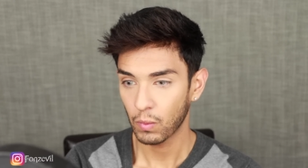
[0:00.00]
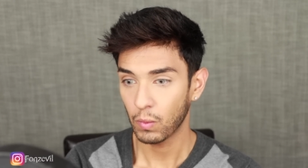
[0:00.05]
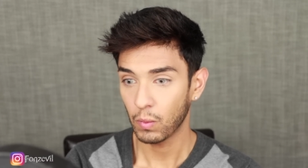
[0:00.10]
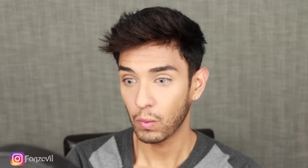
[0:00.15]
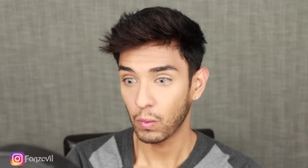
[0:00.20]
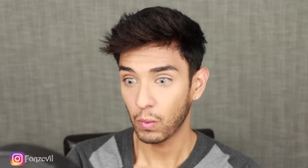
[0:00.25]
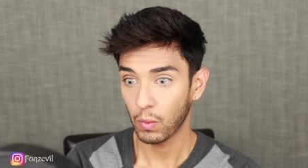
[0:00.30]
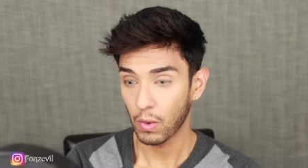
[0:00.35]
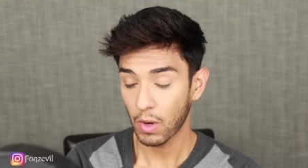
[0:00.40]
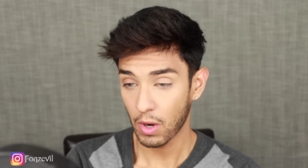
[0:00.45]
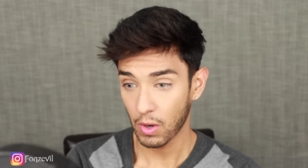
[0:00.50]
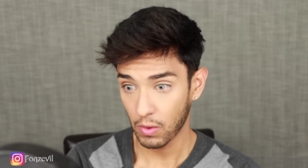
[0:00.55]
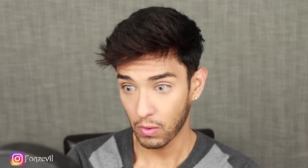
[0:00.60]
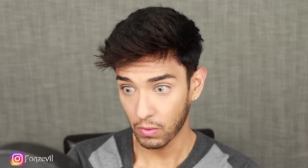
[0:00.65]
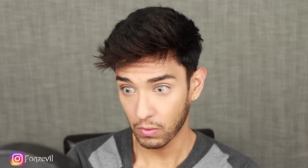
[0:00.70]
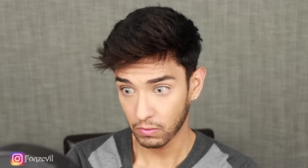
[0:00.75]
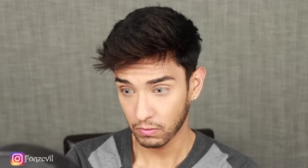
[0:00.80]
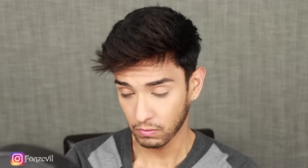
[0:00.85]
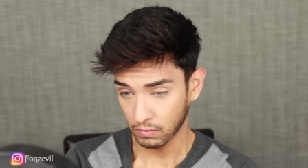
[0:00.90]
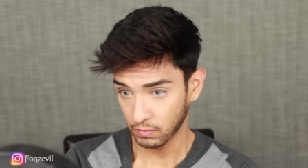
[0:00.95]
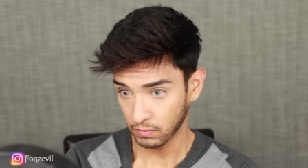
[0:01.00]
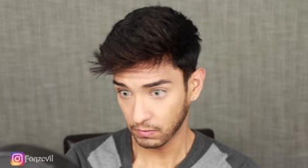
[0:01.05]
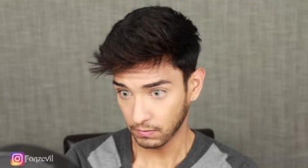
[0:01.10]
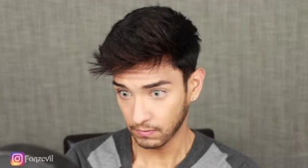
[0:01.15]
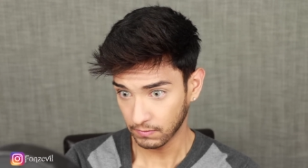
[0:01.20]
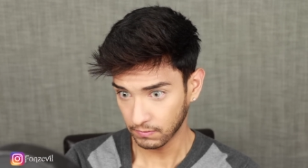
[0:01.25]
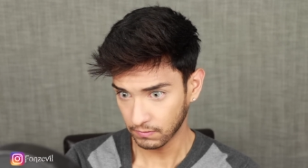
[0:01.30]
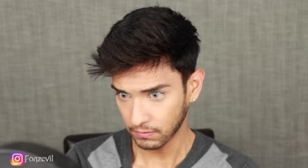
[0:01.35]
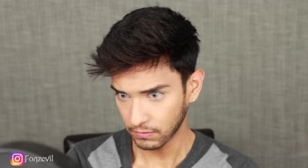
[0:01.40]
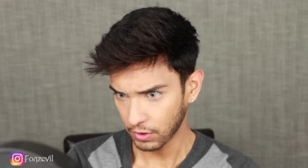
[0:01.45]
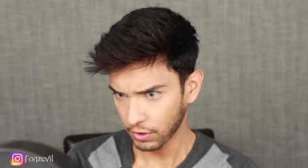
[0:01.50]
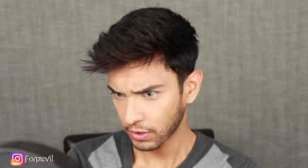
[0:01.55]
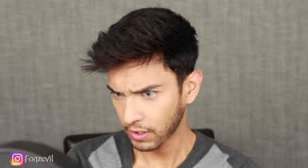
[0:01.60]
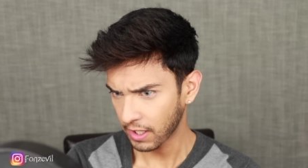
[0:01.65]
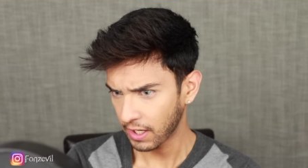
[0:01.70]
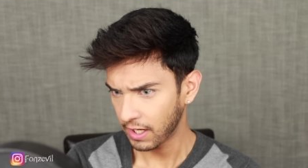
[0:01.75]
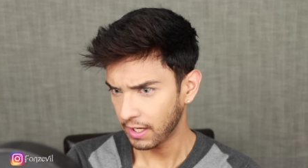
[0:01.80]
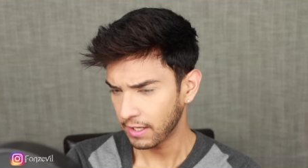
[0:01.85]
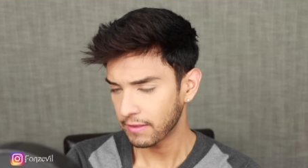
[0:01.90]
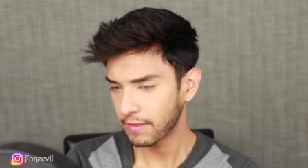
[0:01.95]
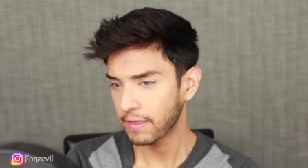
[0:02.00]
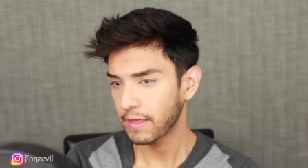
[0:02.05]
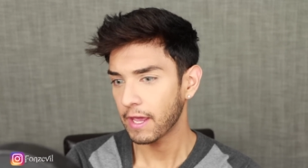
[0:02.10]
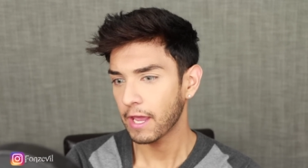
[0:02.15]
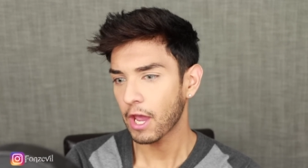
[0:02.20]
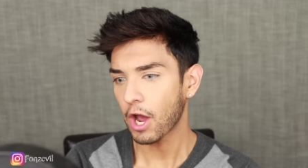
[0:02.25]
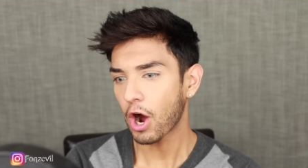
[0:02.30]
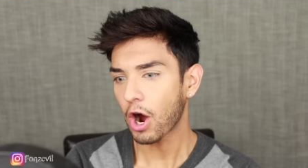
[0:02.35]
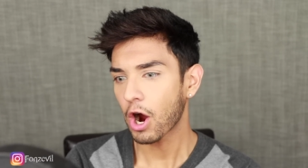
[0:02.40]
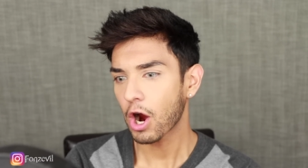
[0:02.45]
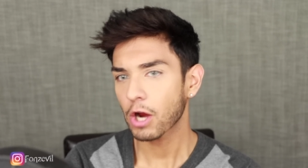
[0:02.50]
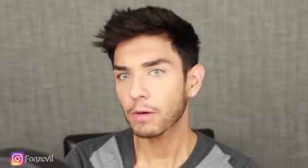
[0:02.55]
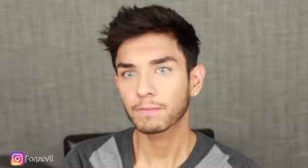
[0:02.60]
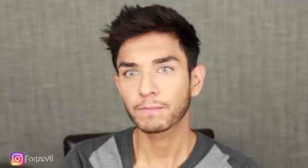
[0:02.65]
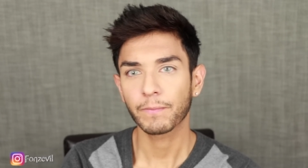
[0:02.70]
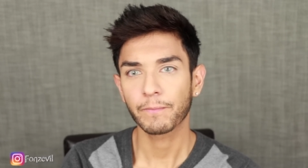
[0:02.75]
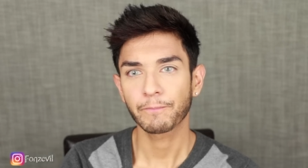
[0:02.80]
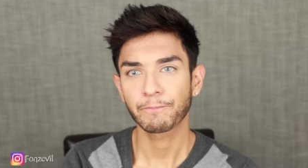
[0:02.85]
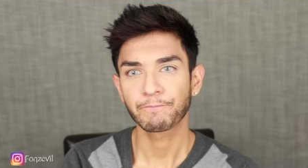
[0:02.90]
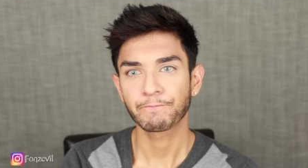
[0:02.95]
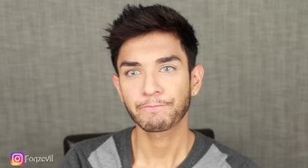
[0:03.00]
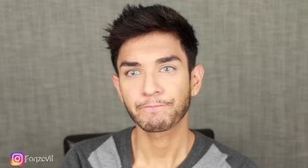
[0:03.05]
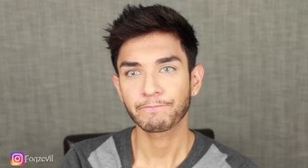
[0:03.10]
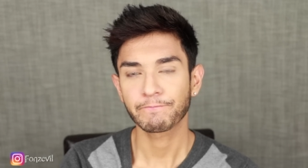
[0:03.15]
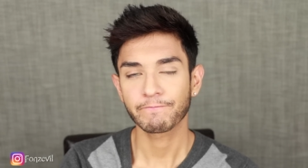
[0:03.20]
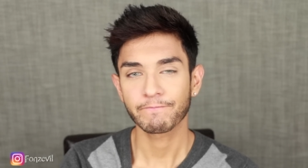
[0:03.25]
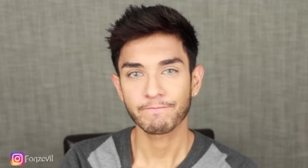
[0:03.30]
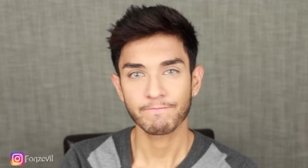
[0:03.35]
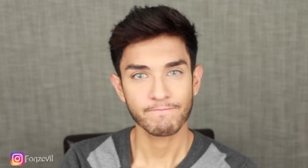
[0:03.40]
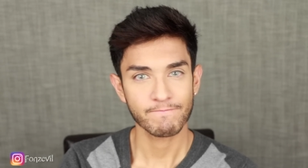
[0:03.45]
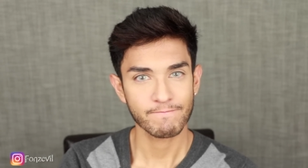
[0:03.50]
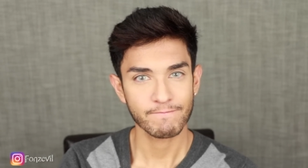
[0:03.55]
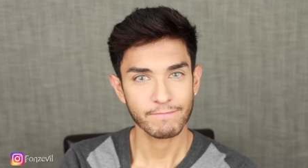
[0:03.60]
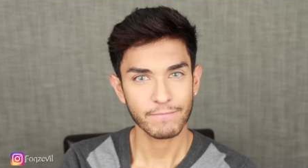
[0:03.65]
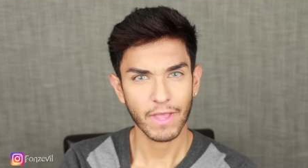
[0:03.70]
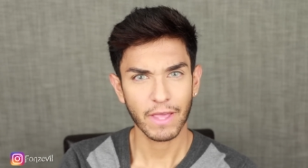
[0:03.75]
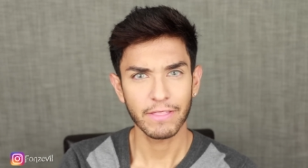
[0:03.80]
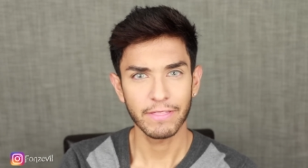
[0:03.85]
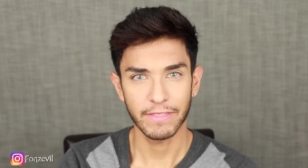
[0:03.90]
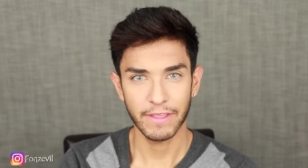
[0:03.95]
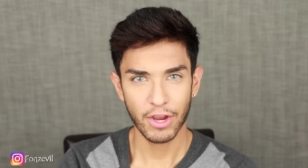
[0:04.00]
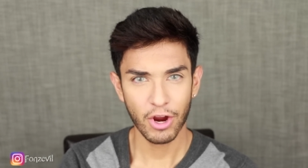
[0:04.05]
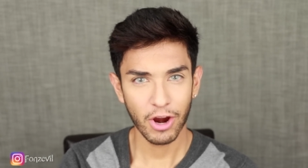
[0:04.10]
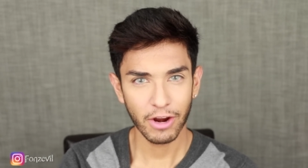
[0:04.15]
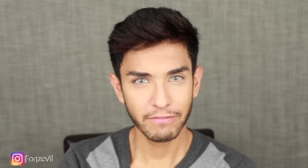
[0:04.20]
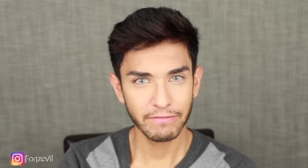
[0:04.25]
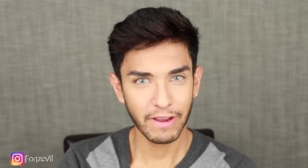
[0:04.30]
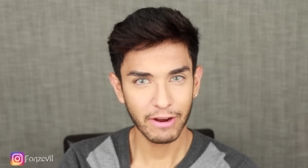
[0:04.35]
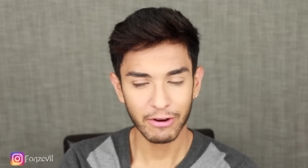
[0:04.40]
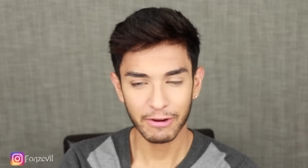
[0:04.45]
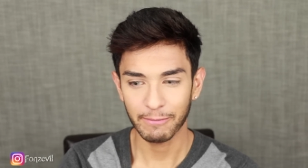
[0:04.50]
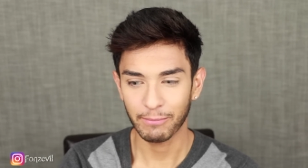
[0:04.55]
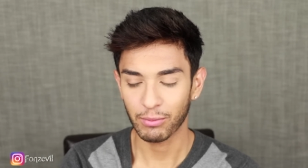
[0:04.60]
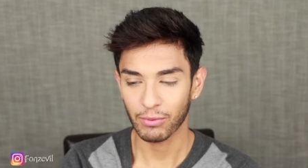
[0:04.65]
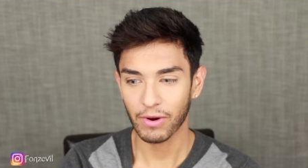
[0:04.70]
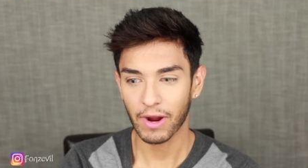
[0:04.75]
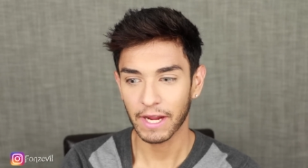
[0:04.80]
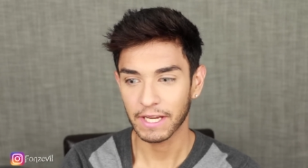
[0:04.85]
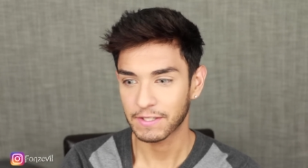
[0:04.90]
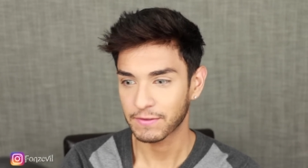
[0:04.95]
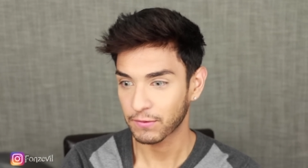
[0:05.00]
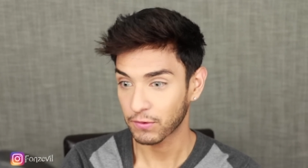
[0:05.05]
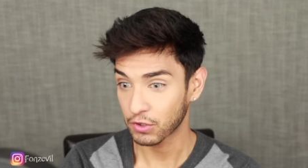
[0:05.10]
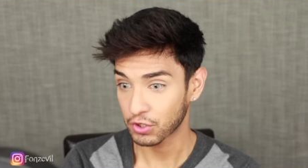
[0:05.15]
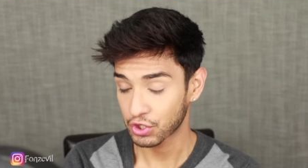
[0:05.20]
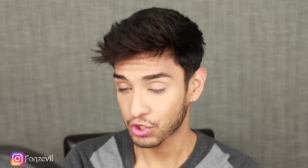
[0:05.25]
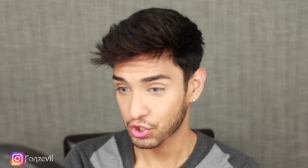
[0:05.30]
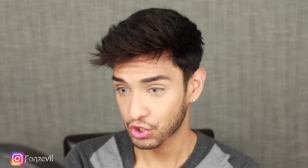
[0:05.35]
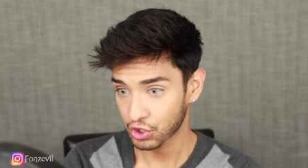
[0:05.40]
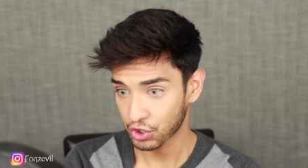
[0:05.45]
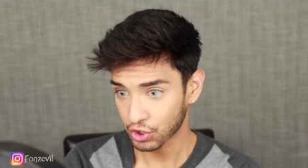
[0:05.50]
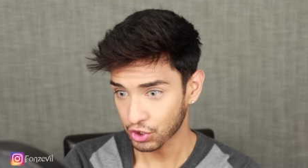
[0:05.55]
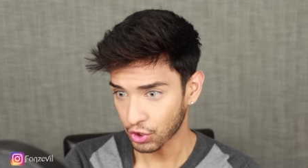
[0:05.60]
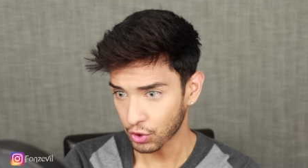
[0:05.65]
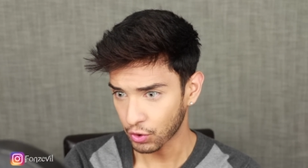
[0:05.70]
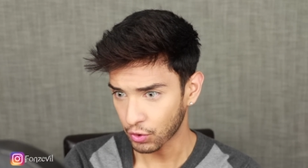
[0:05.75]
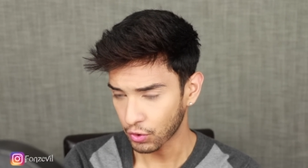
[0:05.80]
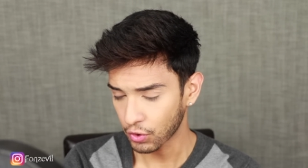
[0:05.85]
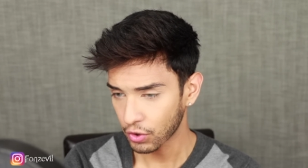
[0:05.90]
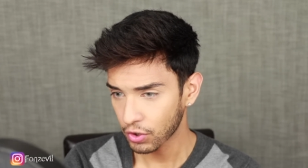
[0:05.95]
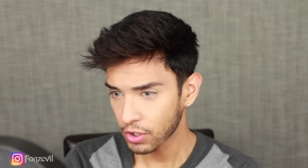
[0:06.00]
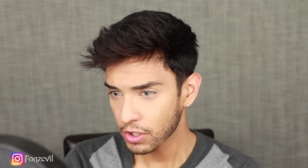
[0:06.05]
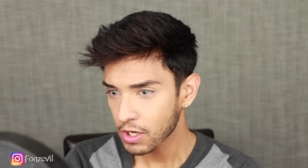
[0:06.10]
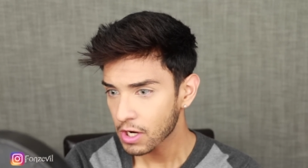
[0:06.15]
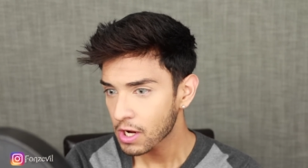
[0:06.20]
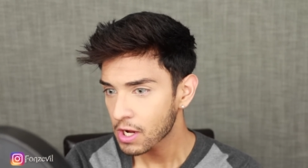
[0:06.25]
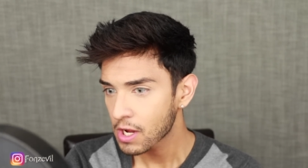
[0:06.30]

Whoa. Okay, they are... They are very bright for sure